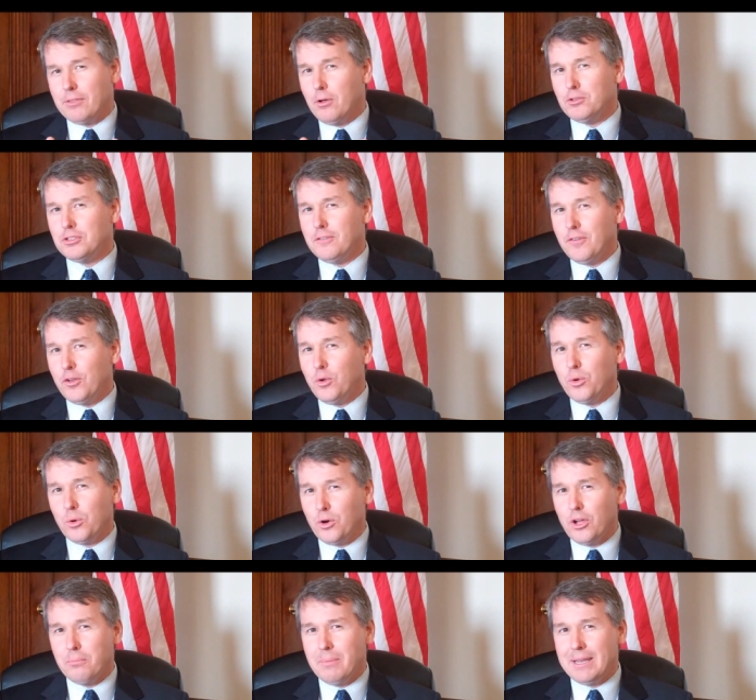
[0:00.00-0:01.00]
For those of you who
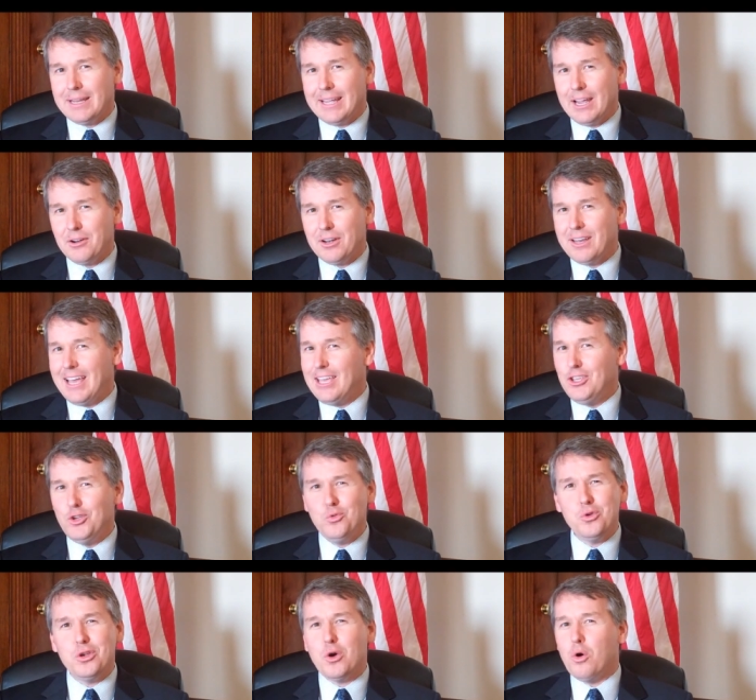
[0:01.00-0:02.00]
are on Medicare today,
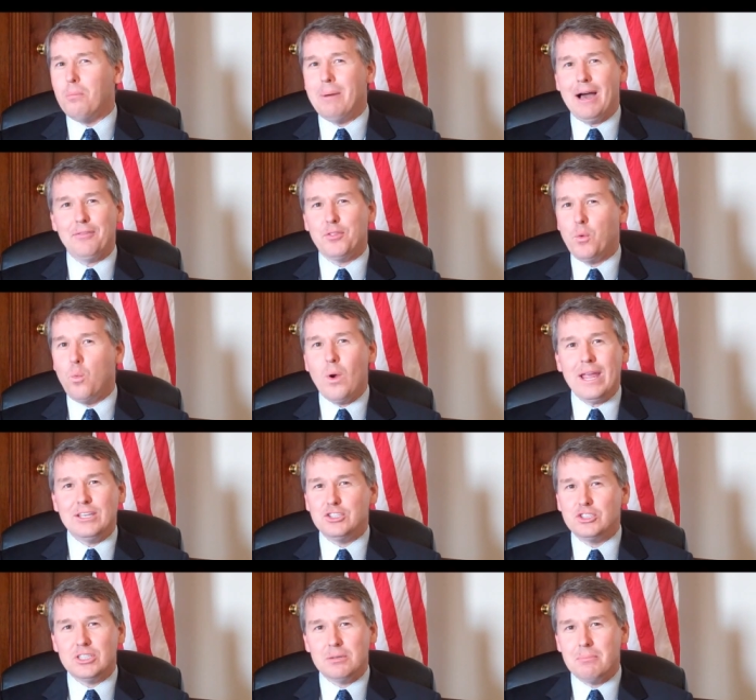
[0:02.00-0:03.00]
you know about the
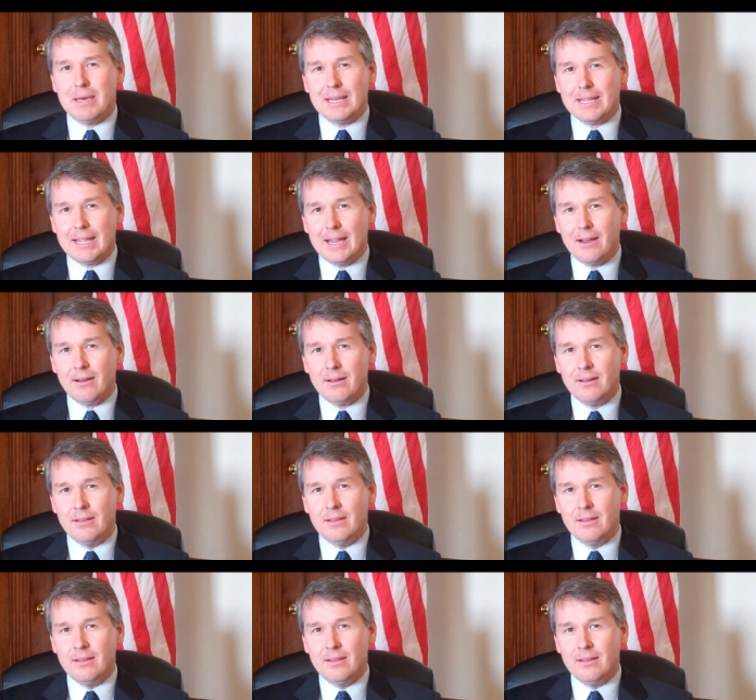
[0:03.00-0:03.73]
waste in Medicare.